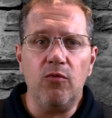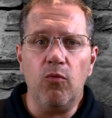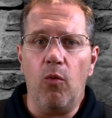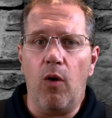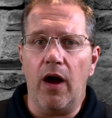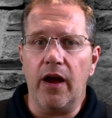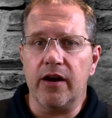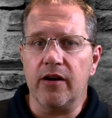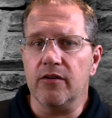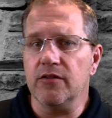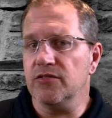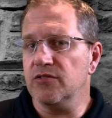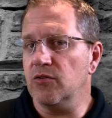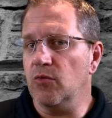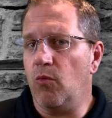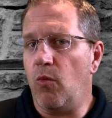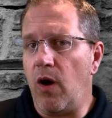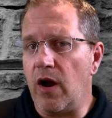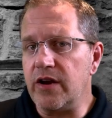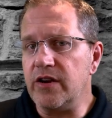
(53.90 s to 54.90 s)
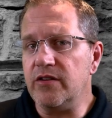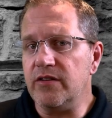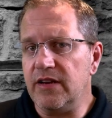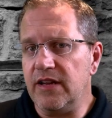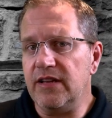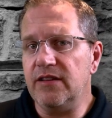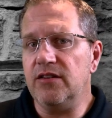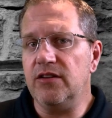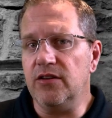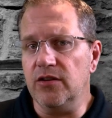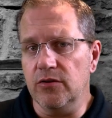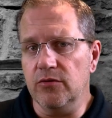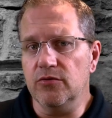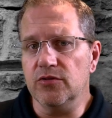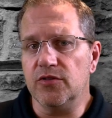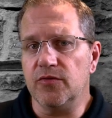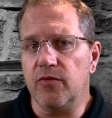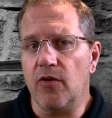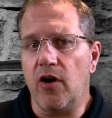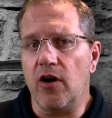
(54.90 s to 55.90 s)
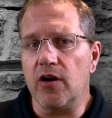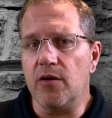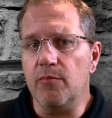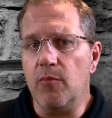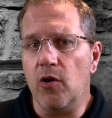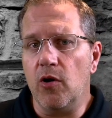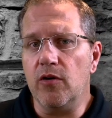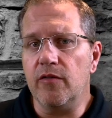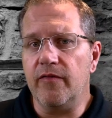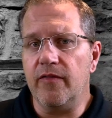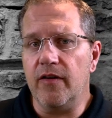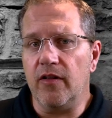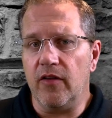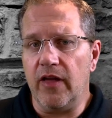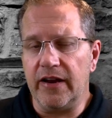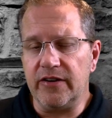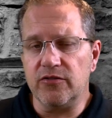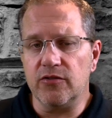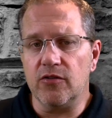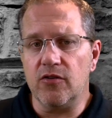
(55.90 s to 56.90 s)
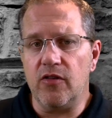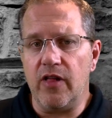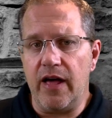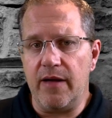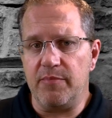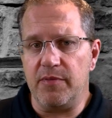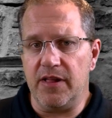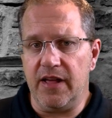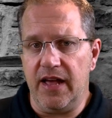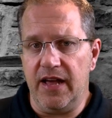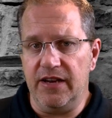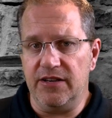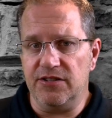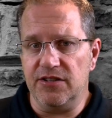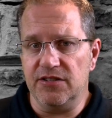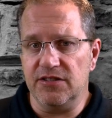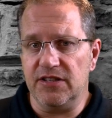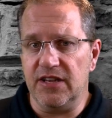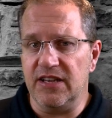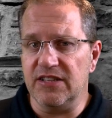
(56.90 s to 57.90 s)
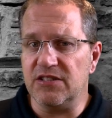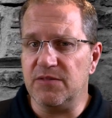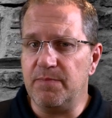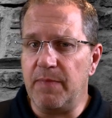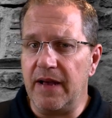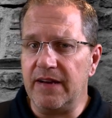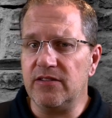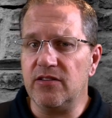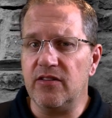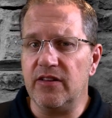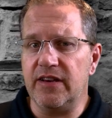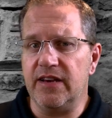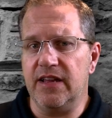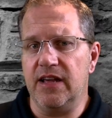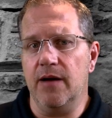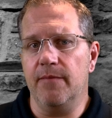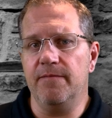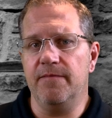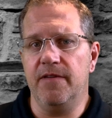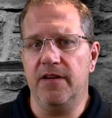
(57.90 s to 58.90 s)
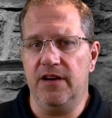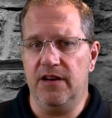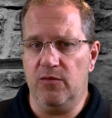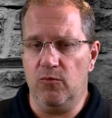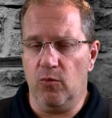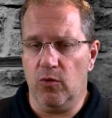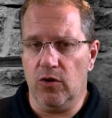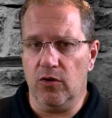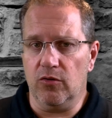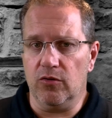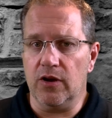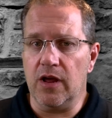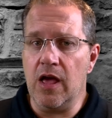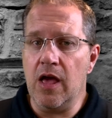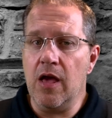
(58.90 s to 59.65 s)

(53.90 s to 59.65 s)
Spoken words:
wire is the wire you need to use for automotive electrical applications, especially in the upfitting world,